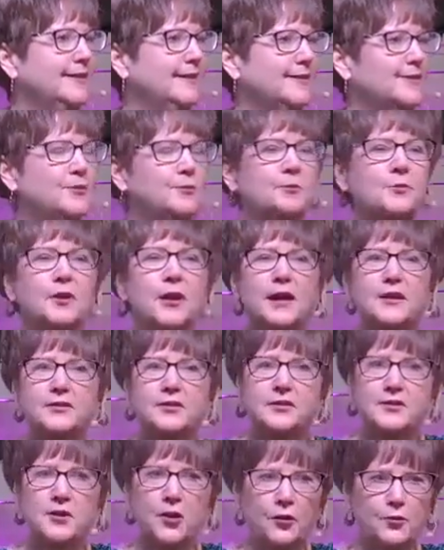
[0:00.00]

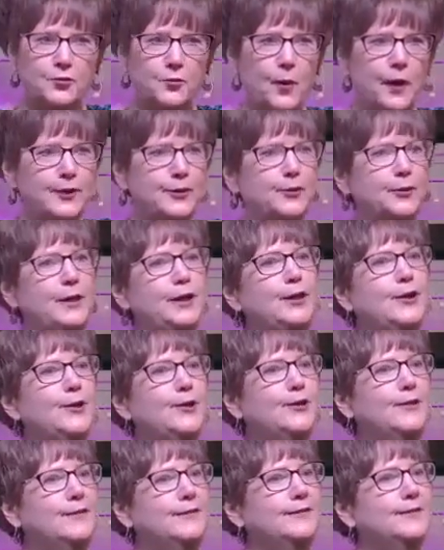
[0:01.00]
Superconscious knows why you're
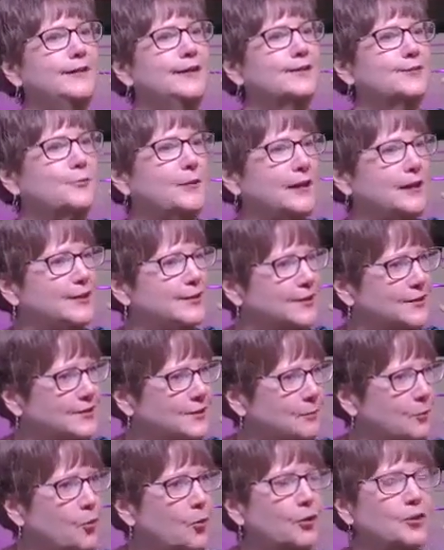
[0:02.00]
here. It's ready to
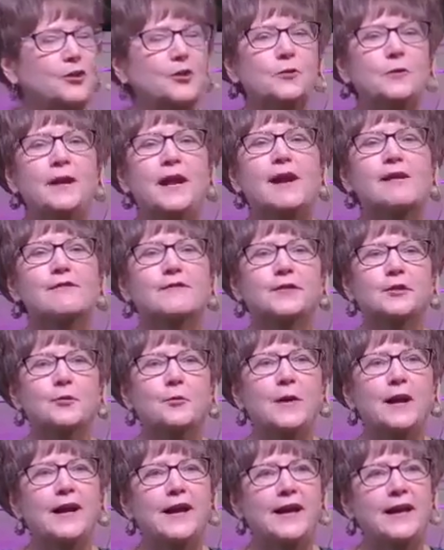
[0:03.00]
support you in every
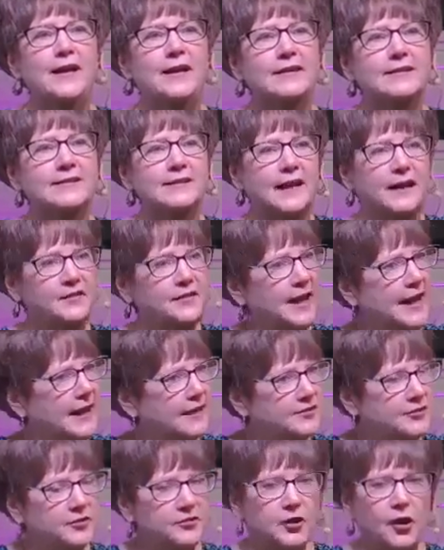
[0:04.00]
way. It's got the
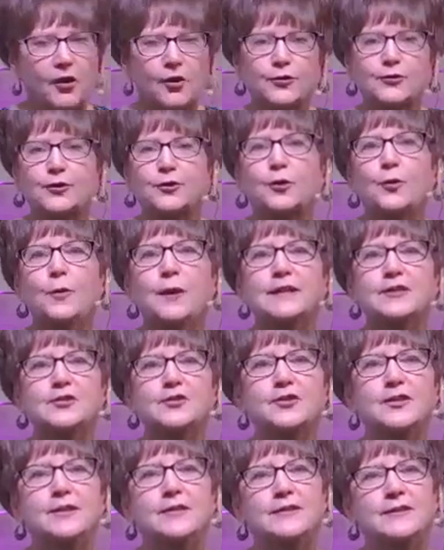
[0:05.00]
answer to all your
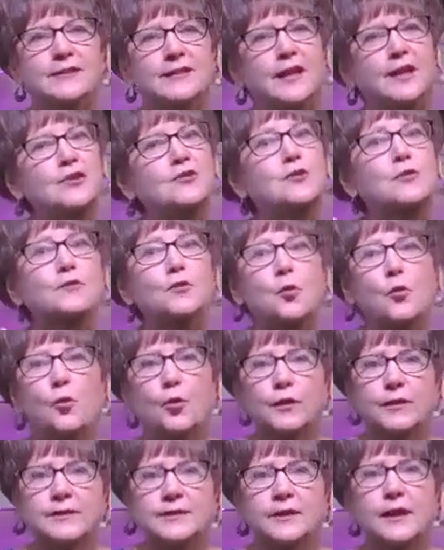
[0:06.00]
questions. So of
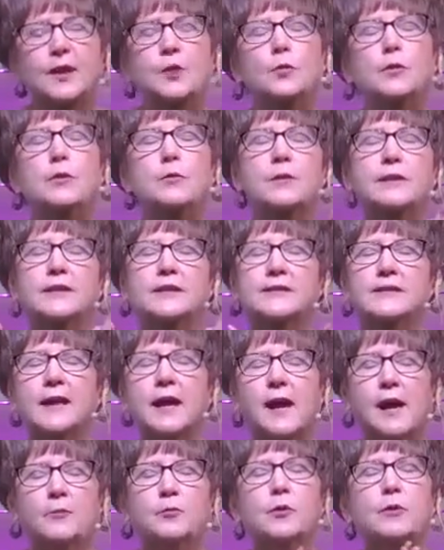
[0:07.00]
course, we want to
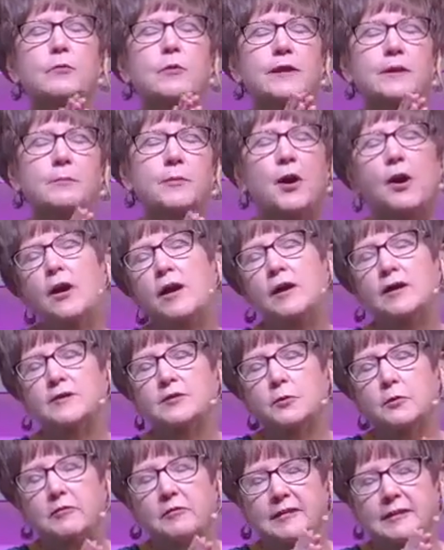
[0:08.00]
stop, we want to pause,
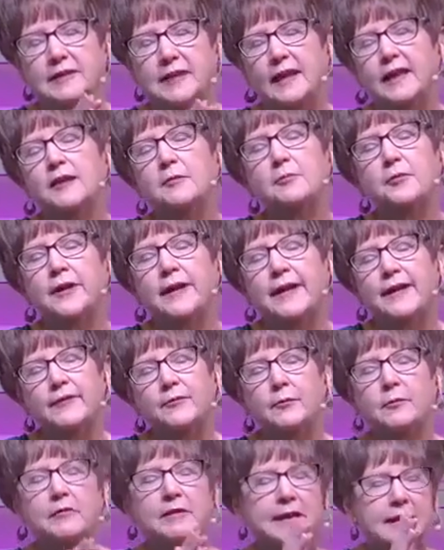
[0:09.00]
we want to take a breath,
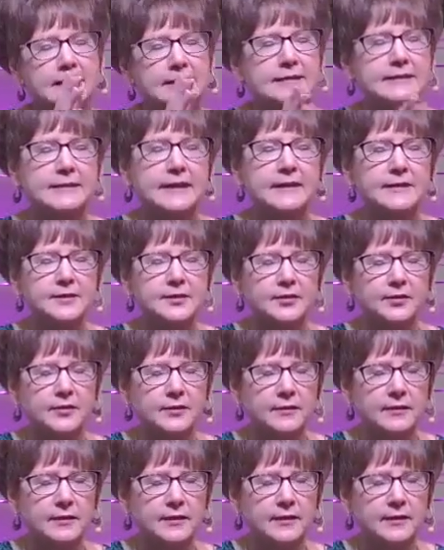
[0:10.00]
we want to get
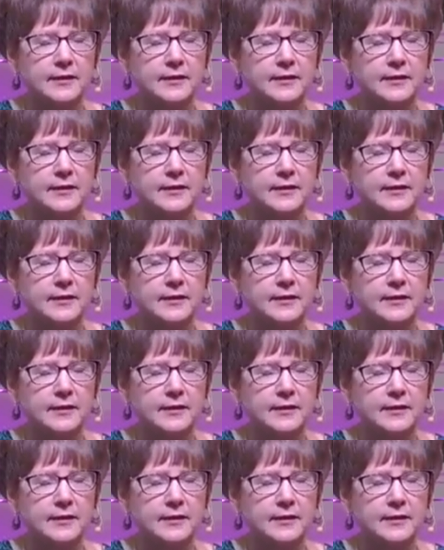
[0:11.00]
centered.